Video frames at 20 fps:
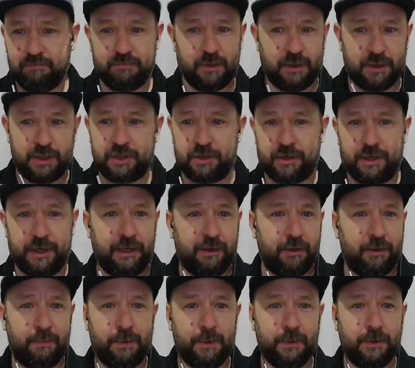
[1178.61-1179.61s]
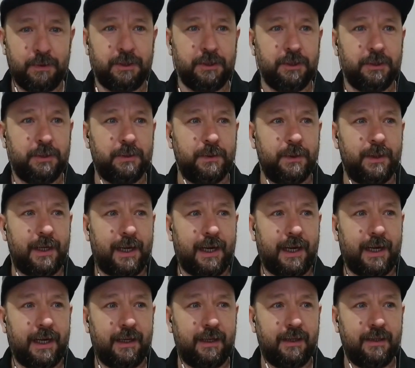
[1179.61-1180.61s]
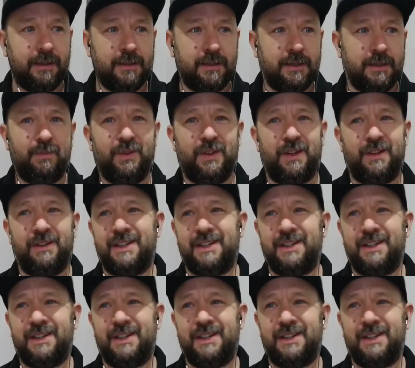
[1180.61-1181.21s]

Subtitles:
Australia or Portugal, and not